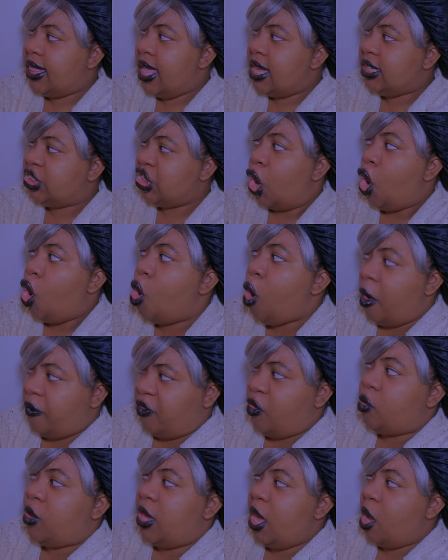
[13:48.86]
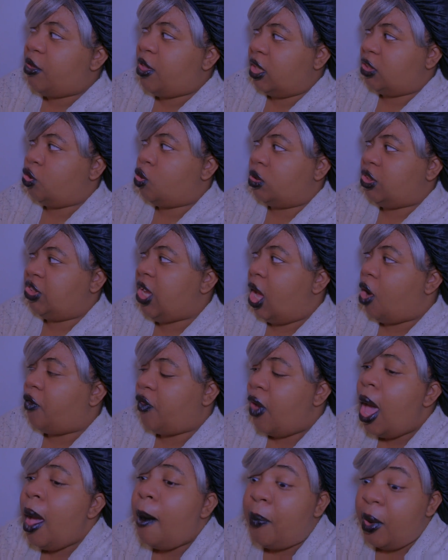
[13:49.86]
this or if you killed it
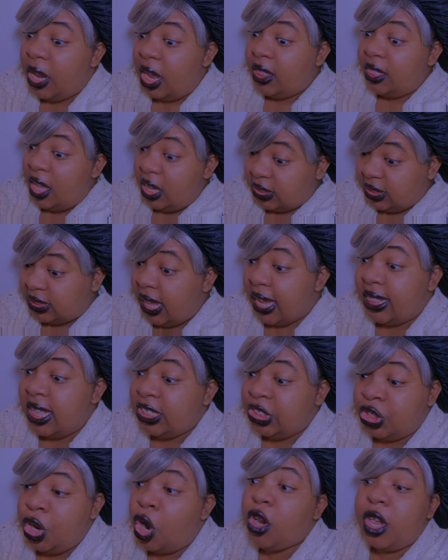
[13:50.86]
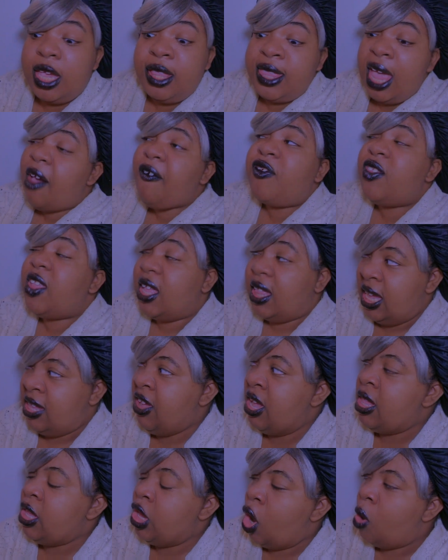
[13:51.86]
yourself, but it looks like this turkey definitely
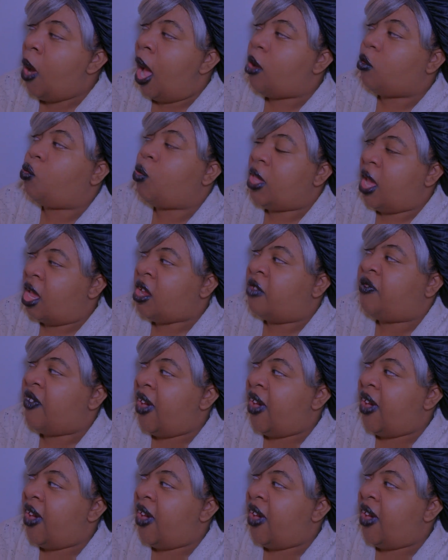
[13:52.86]
didn't go out without a